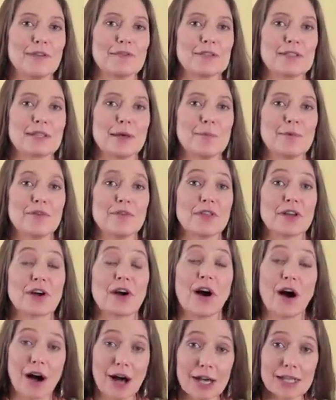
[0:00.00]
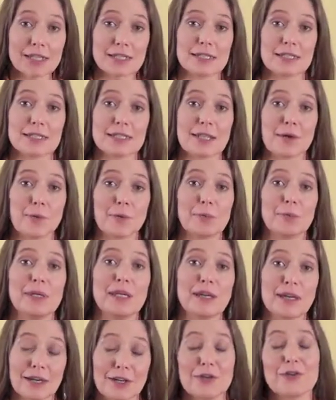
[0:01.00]
of some of the causes that would
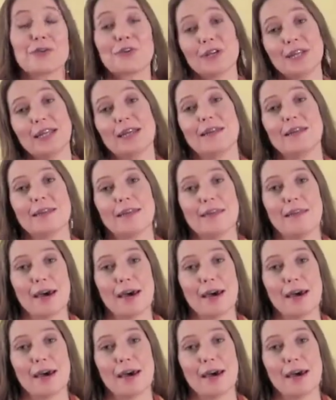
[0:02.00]
be underneath